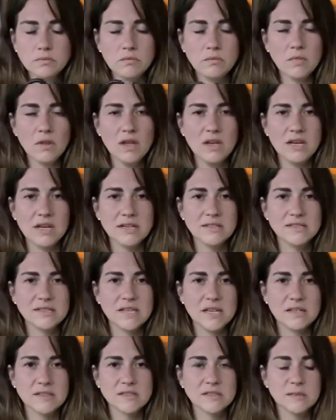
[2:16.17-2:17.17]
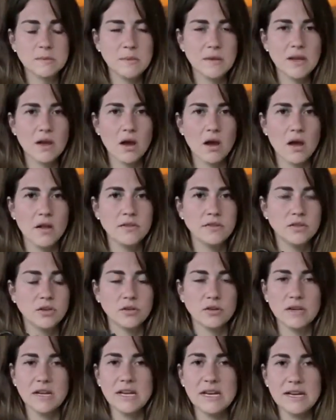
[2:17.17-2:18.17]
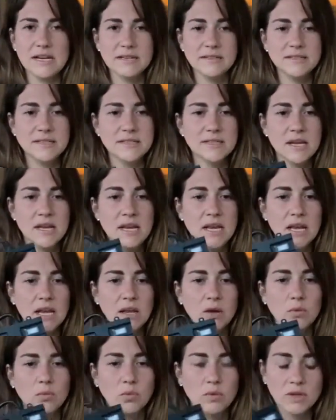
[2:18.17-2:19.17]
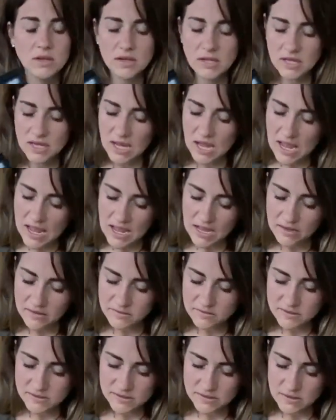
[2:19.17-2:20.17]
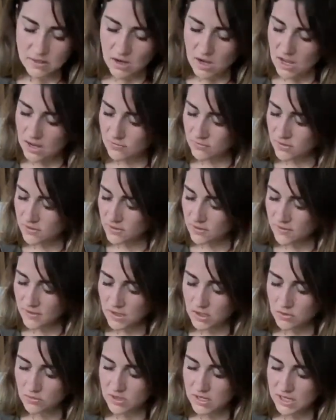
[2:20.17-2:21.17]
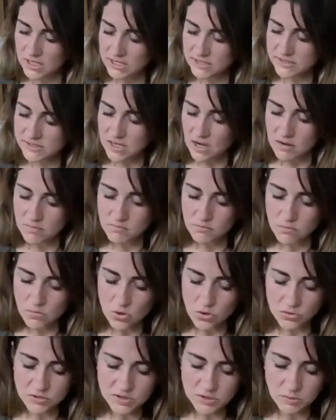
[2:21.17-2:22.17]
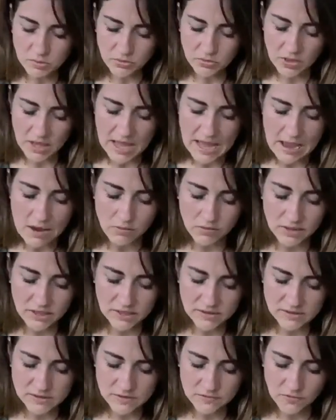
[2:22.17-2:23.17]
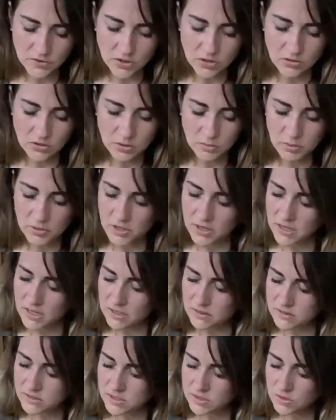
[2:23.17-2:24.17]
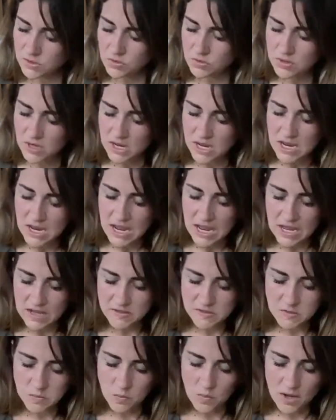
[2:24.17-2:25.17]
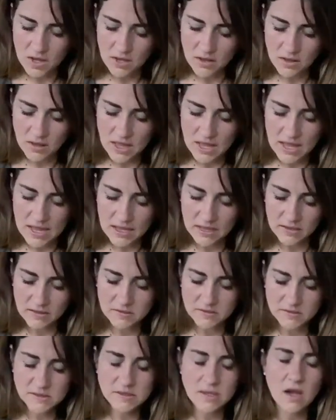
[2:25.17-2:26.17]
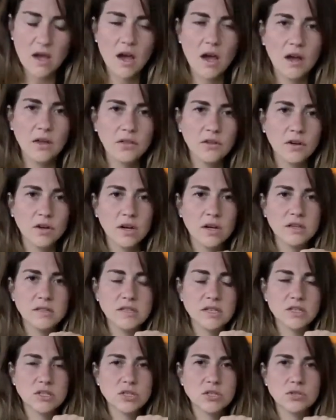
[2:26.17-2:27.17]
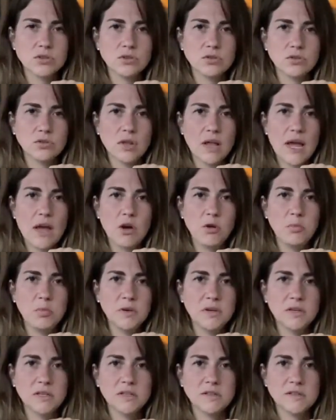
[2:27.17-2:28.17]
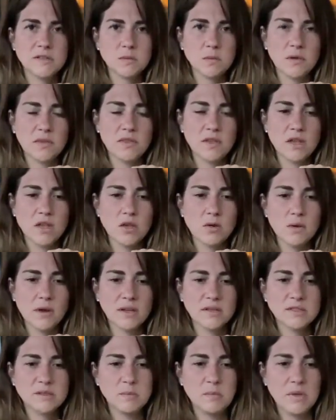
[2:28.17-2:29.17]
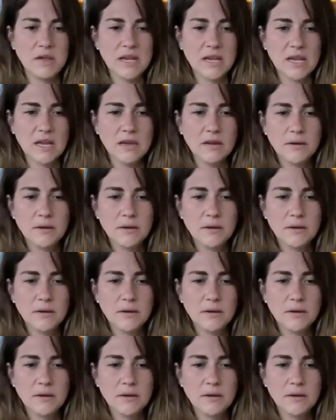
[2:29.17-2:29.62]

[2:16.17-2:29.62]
and extends beyond your needs. It really has everything that you need. It's got multiple outlets for you to plug into, as well as other additional outputs with the USB.